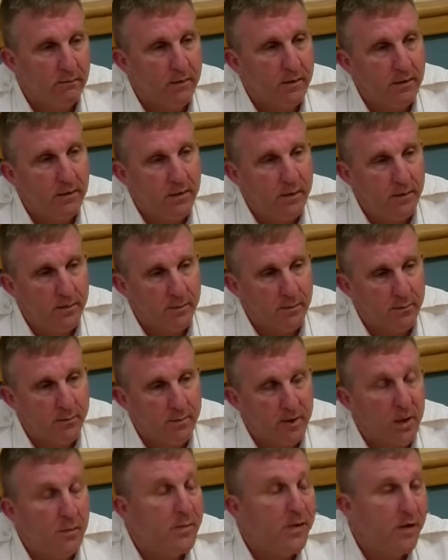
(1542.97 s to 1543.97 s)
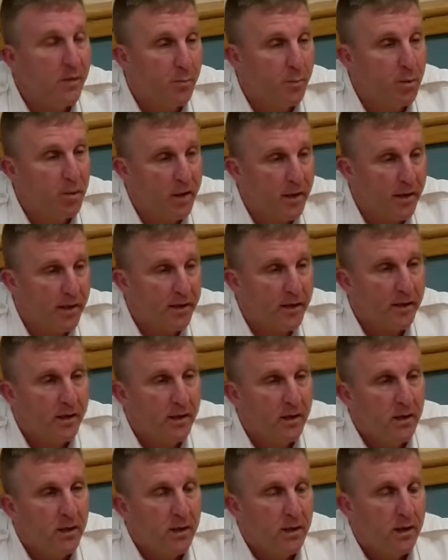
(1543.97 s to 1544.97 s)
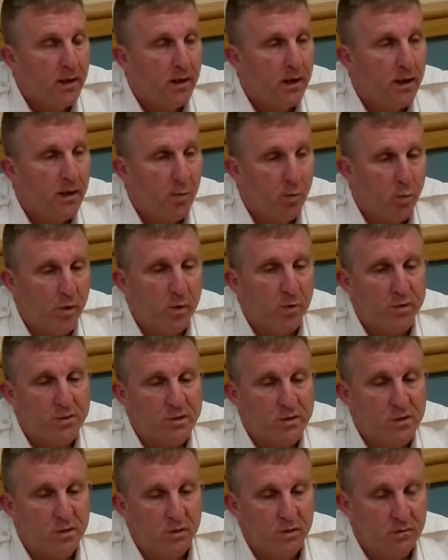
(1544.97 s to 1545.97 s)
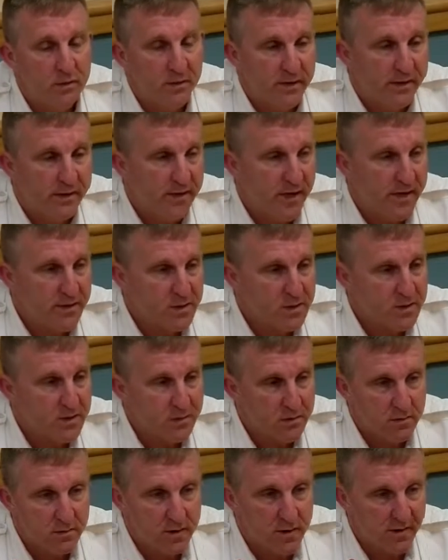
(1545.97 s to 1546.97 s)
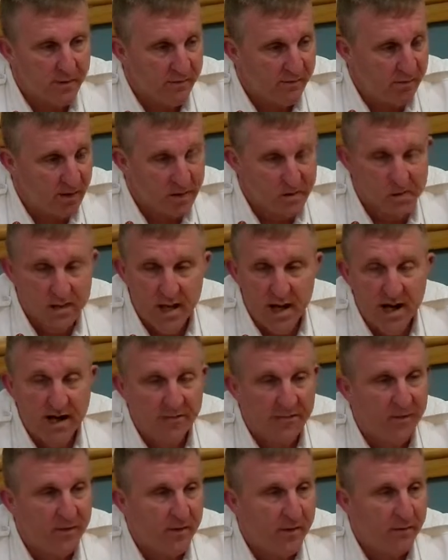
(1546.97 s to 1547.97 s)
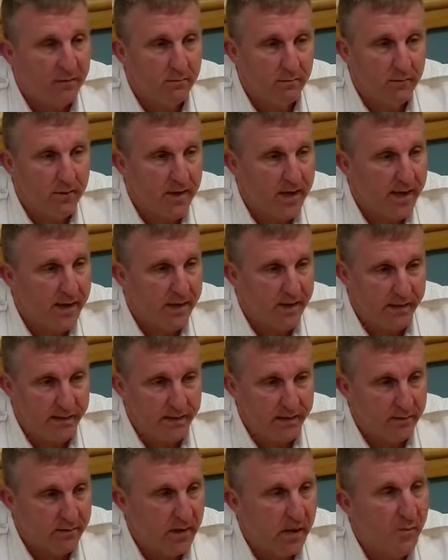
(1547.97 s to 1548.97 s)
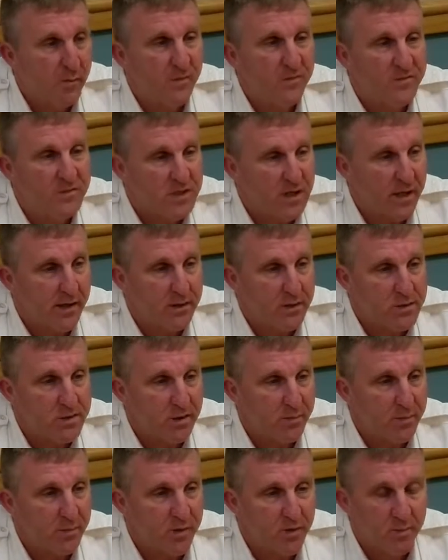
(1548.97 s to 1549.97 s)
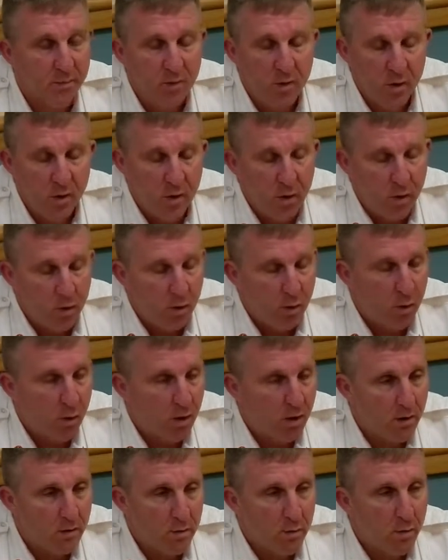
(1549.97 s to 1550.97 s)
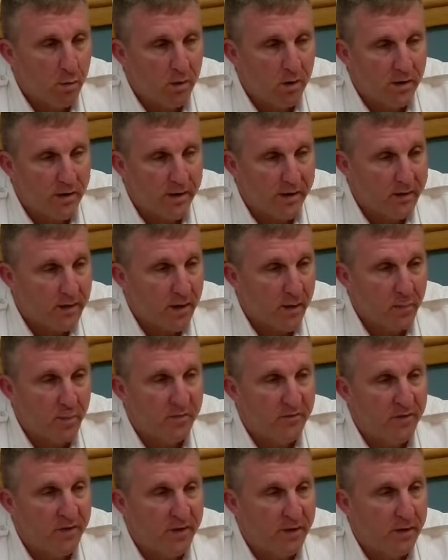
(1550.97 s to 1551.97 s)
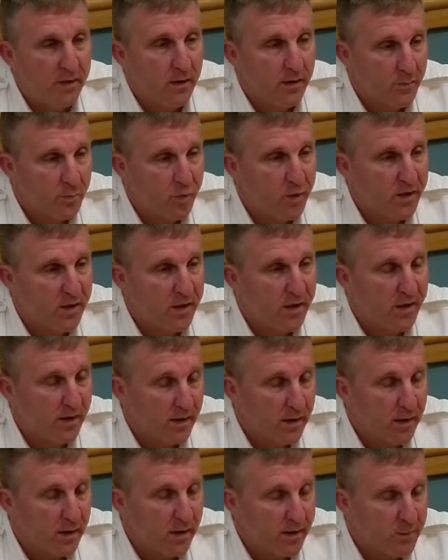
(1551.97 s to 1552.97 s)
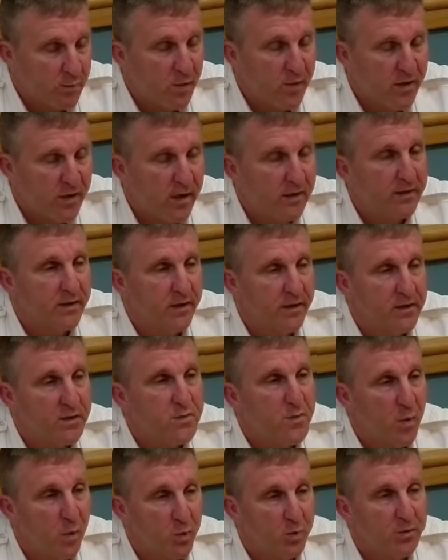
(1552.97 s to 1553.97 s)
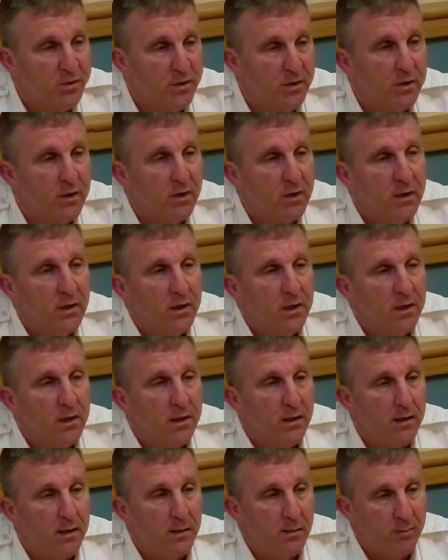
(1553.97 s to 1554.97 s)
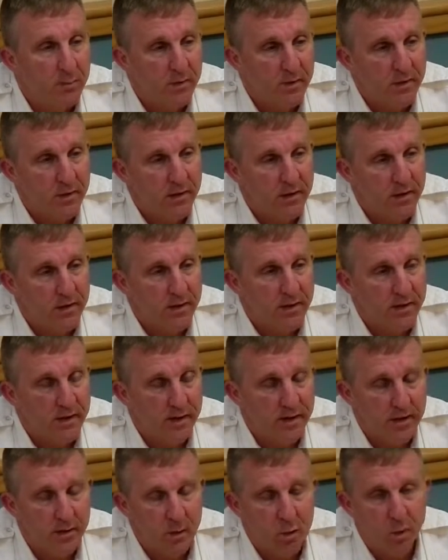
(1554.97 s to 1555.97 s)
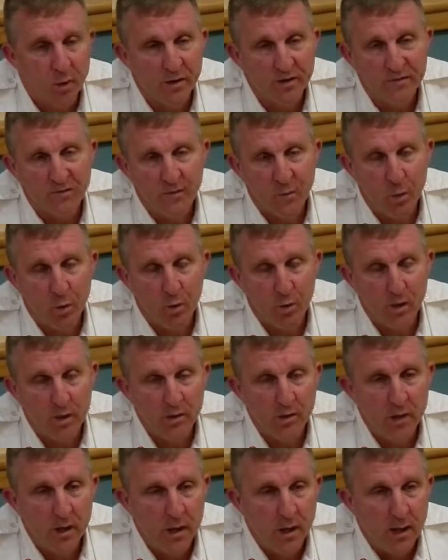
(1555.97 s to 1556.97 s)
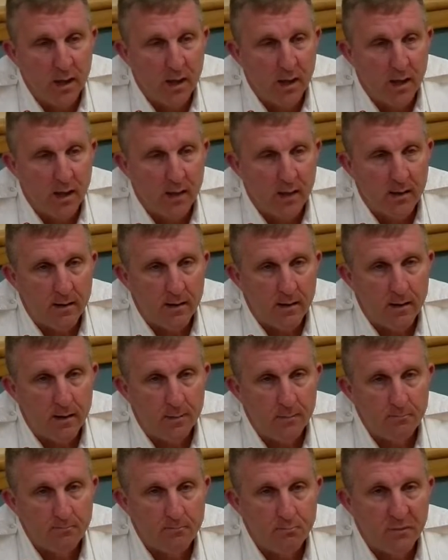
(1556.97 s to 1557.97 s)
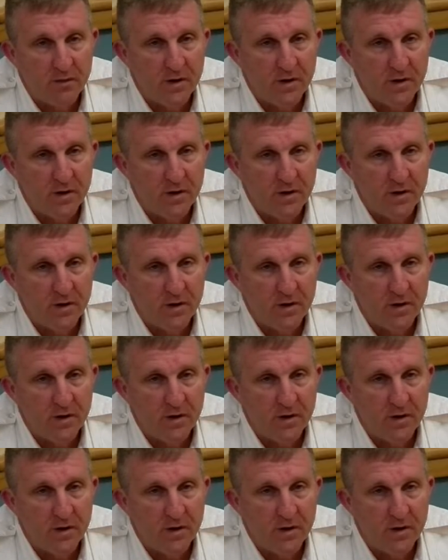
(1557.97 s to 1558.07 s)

come into play. We would certainly test any of our staff that had any type of sign or symptom or any type of a unprotected exposure. And again, going forward, from